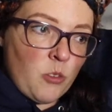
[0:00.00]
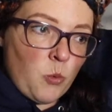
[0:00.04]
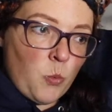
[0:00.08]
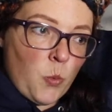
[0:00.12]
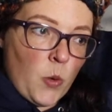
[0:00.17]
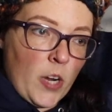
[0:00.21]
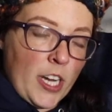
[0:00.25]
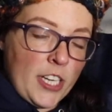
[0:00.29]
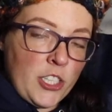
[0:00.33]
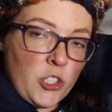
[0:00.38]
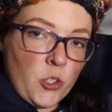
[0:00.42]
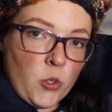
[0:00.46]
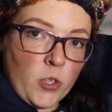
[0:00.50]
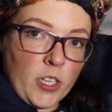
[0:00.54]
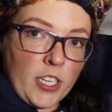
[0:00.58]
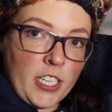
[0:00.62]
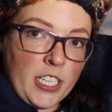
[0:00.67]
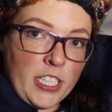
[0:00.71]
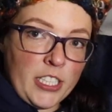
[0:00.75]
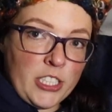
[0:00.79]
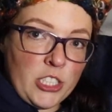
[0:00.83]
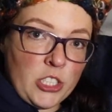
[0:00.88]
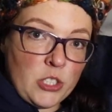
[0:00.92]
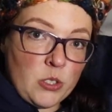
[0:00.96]
when you're
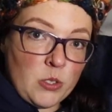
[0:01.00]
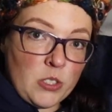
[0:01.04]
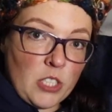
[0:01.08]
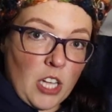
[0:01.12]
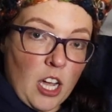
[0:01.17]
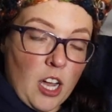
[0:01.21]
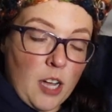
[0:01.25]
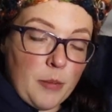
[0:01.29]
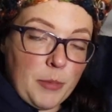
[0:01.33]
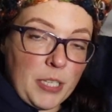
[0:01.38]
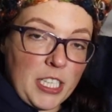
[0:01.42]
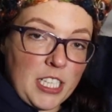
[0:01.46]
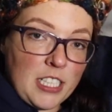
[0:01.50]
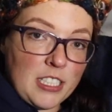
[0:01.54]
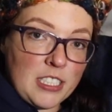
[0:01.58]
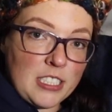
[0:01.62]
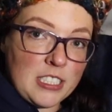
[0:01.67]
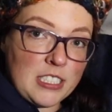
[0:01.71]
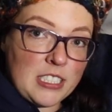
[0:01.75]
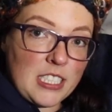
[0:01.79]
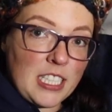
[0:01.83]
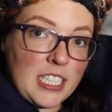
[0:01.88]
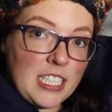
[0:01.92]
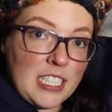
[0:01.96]
in Utah,
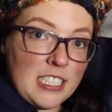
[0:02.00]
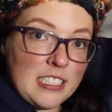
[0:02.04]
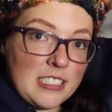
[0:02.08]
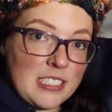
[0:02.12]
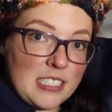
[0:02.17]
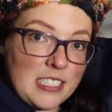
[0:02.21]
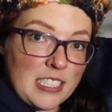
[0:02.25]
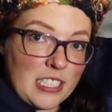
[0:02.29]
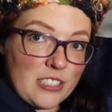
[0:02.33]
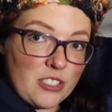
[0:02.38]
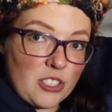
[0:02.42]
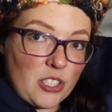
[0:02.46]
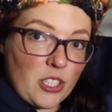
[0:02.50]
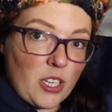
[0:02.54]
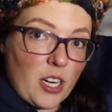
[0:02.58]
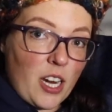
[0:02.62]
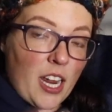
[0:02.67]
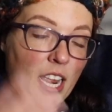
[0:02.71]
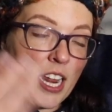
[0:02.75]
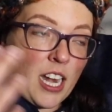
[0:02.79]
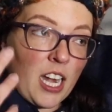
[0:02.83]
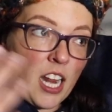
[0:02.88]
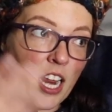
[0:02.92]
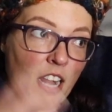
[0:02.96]
because it is a desert
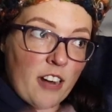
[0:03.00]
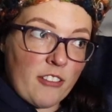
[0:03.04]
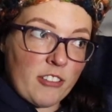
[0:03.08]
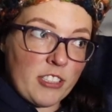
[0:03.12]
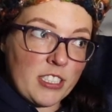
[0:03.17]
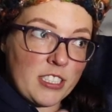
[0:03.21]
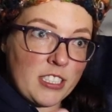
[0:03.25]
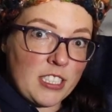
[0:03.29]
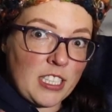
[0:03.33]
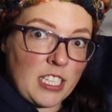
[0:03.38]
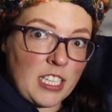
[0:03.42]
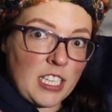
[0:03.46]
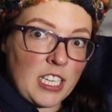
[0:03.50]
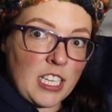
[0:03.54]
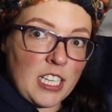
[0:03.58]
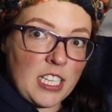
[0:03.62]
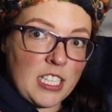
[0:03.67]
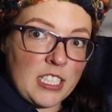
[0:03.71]
and everything,